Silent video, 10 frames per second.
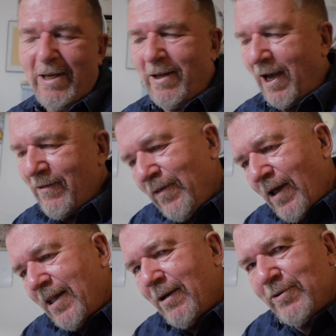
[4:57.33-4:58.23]
And I
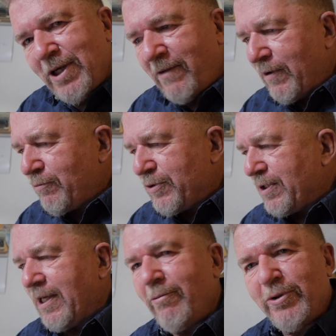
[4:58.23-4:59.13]
thought that was kind of
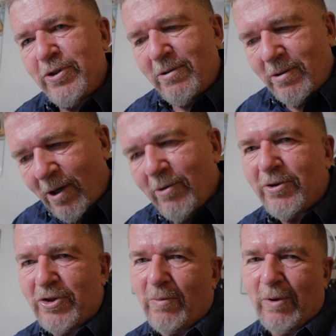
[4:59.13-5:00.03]
interesting. It was
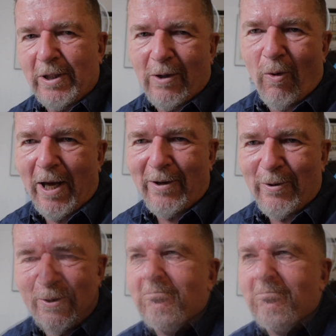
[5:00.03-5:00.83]
noticeably quieter.